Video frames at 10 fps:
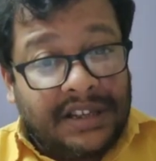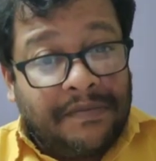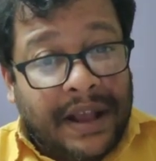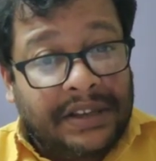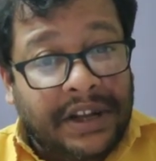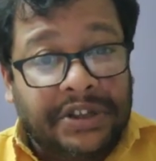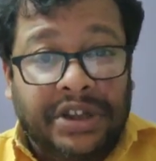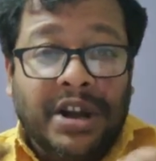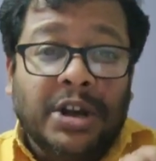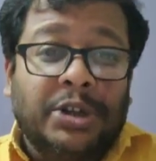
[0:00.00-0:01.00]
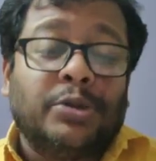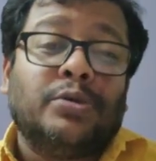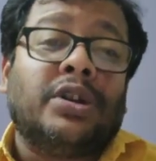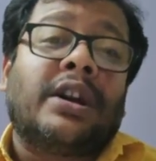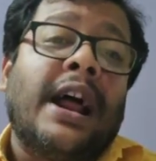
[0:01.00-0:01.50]
his message
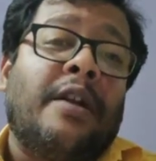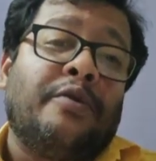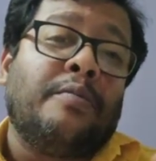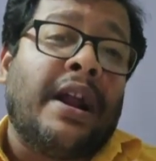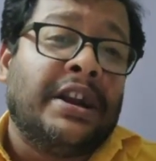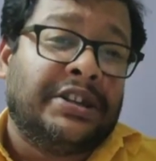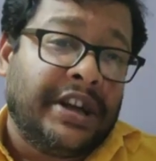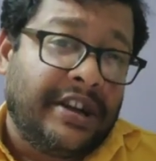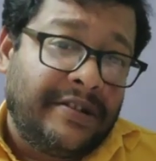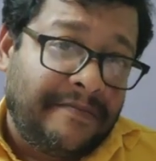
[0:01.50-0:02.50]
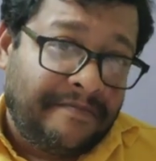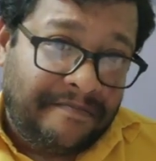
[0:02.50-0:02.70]
to the clan of humanity.